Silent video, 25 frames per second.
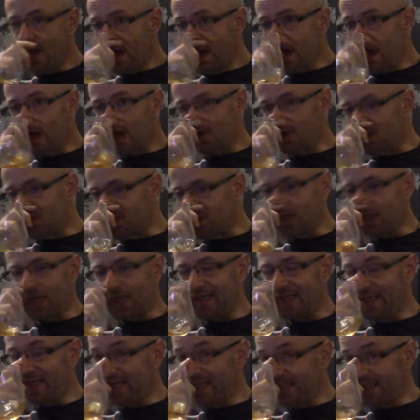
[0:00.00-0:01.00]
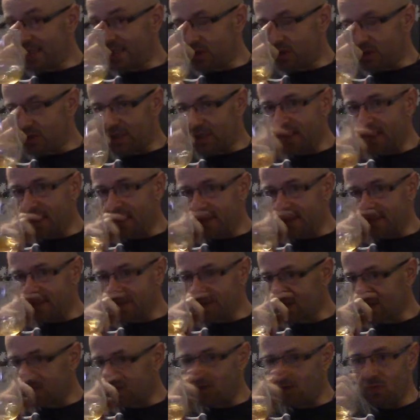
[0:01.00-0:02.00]
and you want an easy drinking
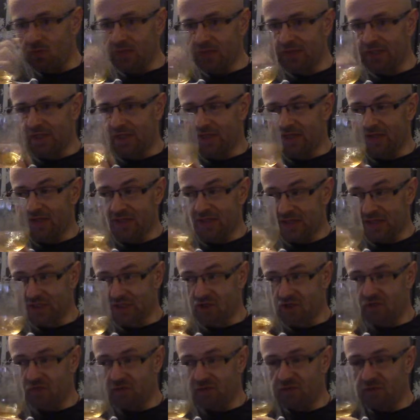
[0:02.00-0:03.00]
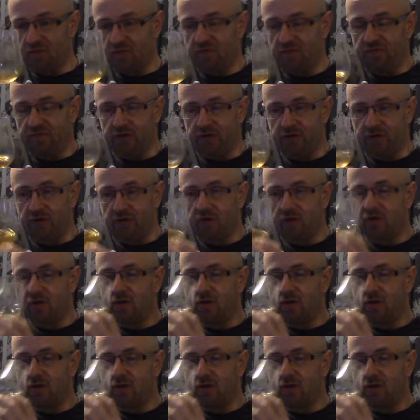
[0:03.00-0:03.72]
sweet whisky, I think this could be the one for you.